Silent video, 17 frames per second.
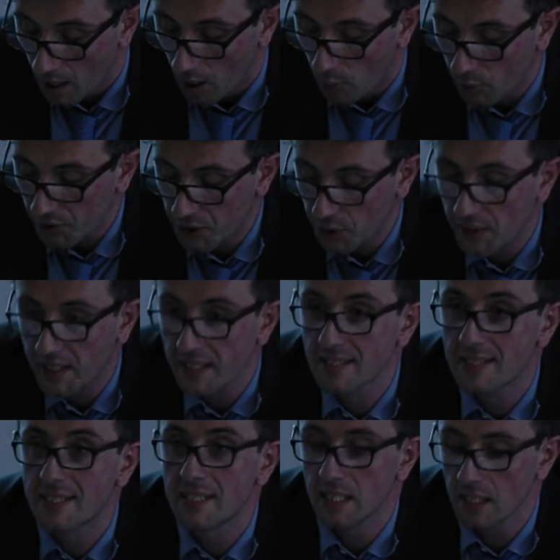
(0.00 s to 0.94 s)
What you
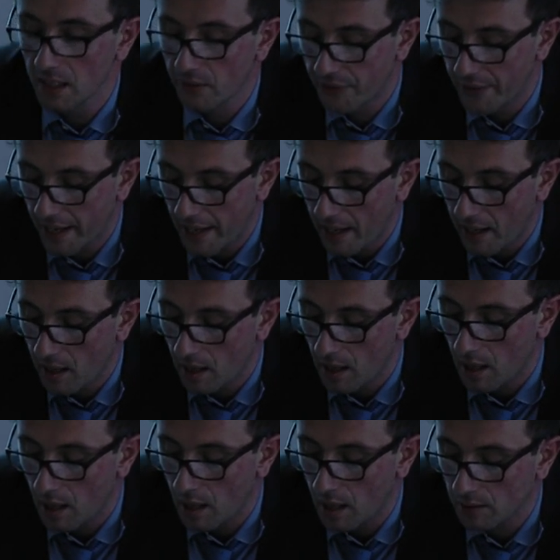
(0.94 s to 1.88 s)
can see
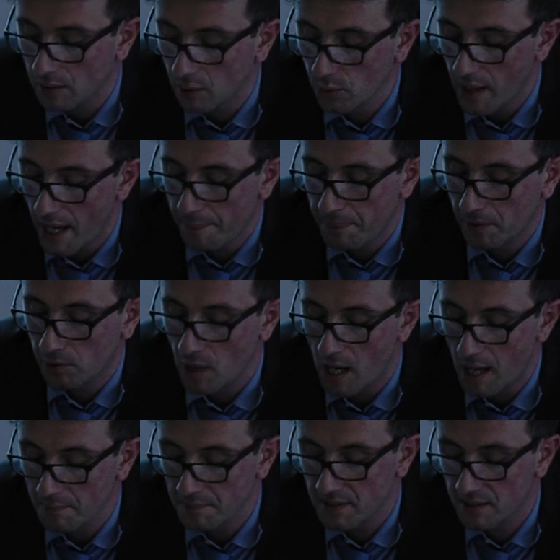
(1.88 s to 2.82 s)
there are 2
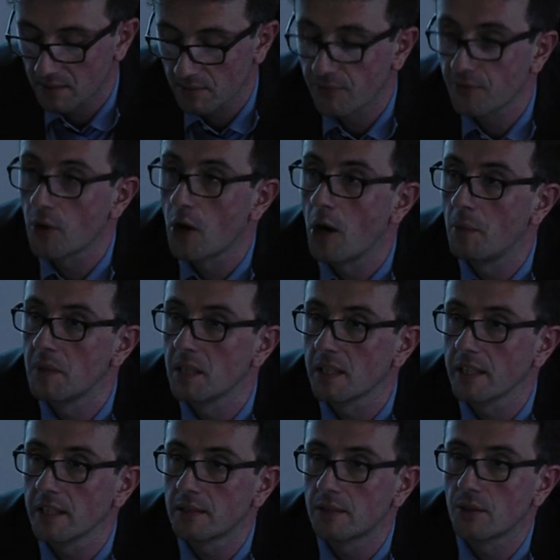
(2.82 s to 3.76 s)
epigrams from a
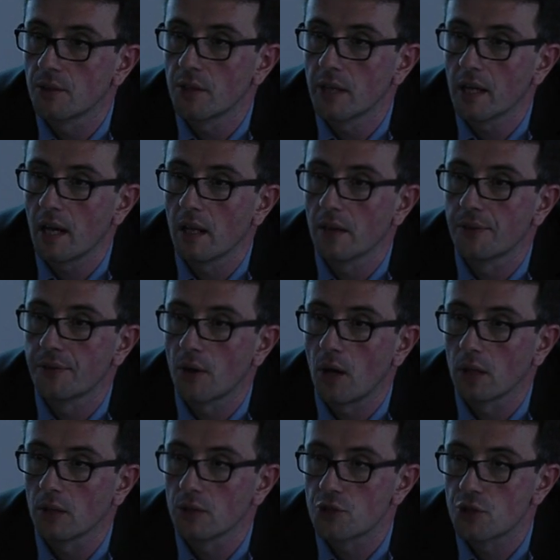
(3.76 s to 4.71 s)
literary
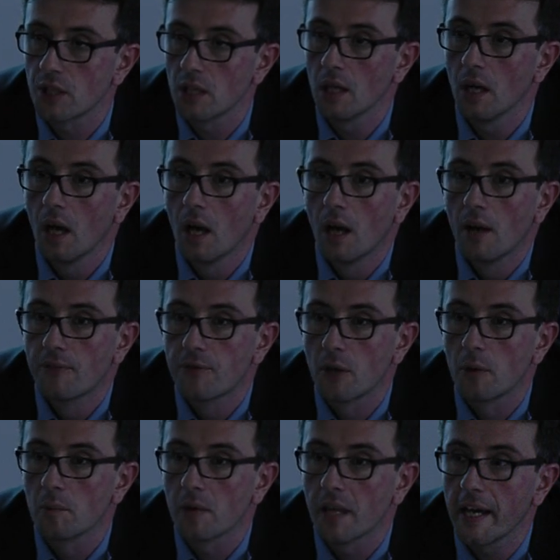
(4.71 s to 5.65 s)
anthology
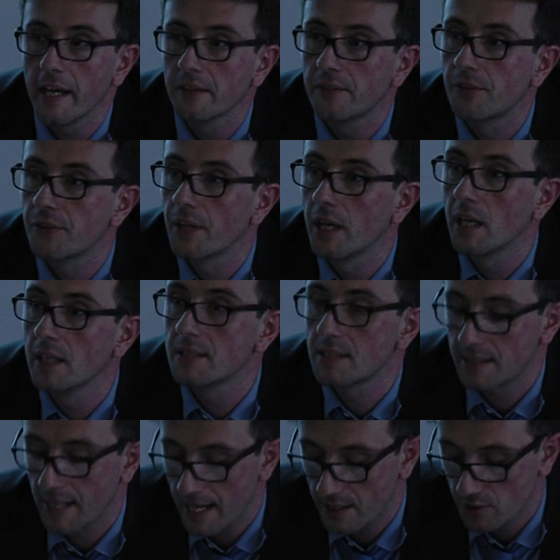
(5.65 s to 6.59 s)
from late 3rd
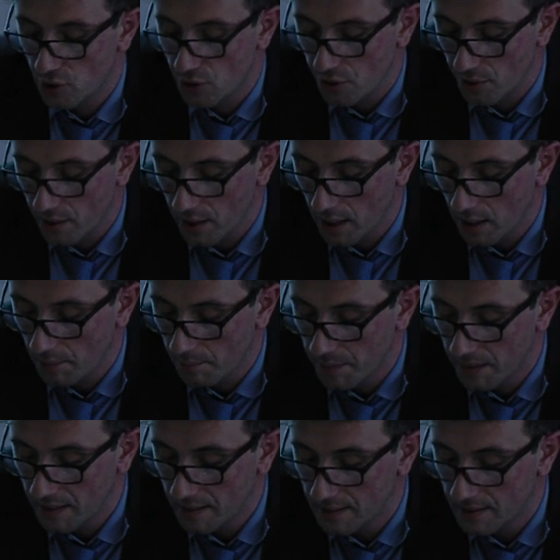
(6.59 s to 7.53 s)
century
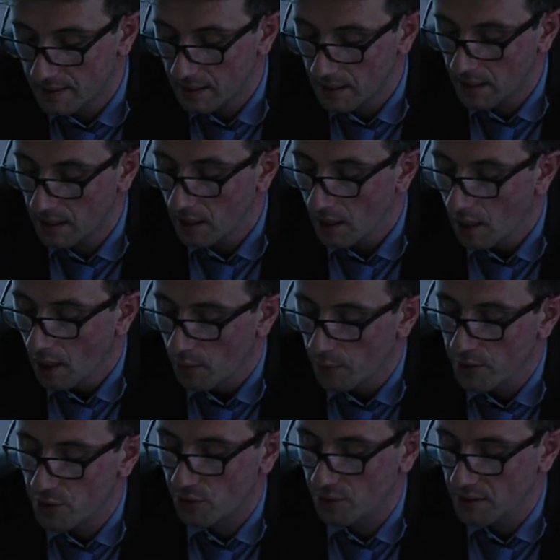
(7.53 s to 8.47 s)
BC,
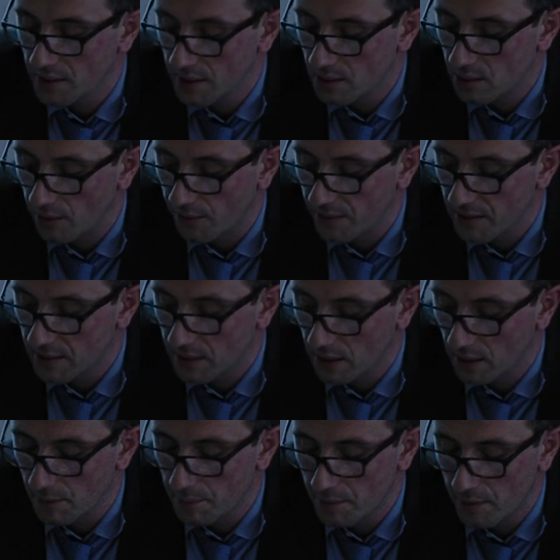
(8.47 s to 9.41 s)
which consists of a
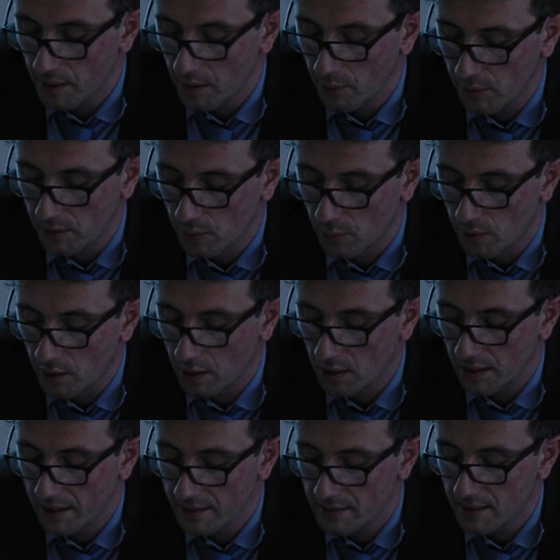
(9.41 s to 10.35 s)
syllabary with a
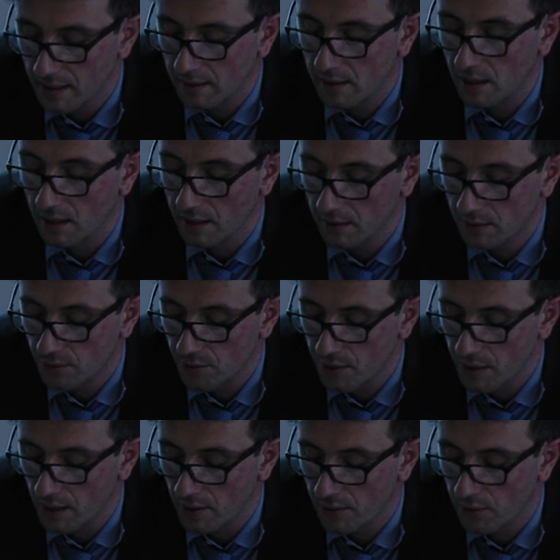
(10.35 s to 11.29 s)
word list and a
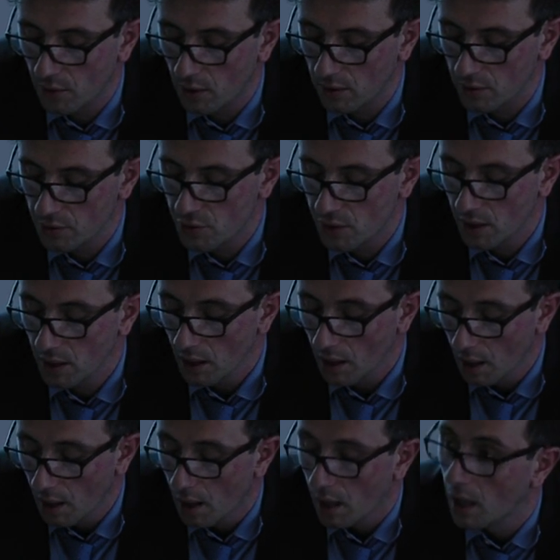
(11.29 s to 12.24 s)
literary anthology.
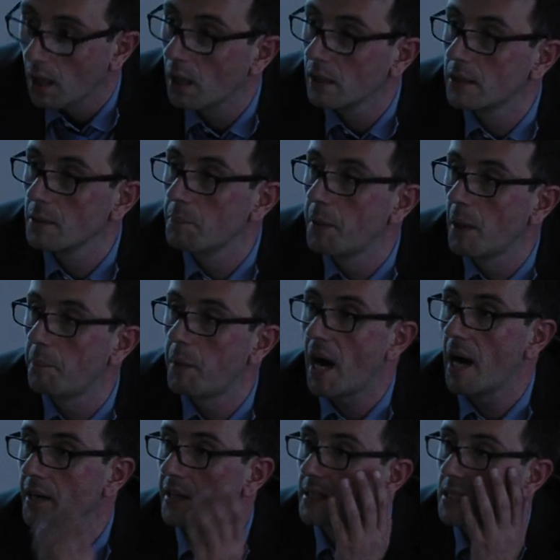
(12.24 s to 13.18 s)
The
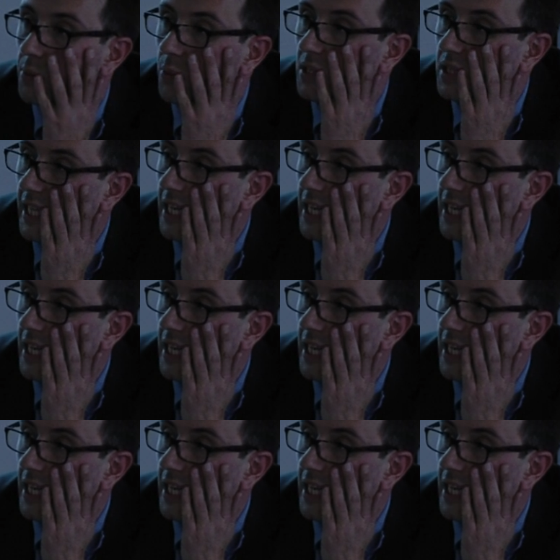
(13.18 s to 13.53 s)
papyrus was